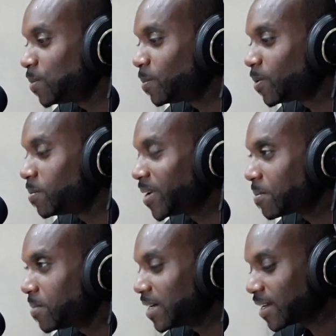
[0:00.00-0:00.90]
people make
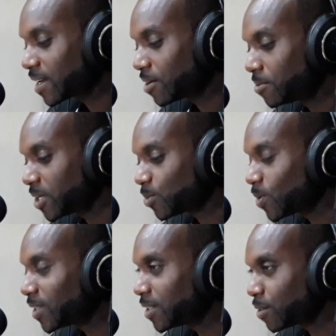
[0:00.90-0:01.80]
money and get rich?
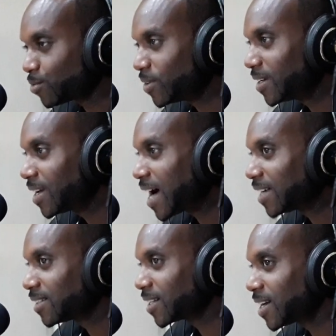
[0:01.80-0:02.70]
What are the 3
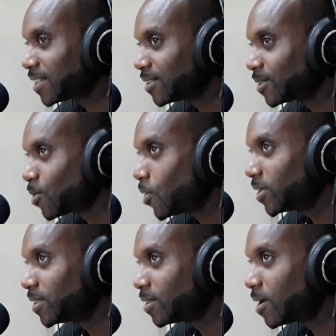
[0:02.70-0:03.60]
asset classes? Call
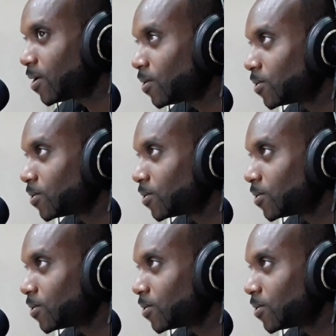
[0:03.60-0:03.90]
in now.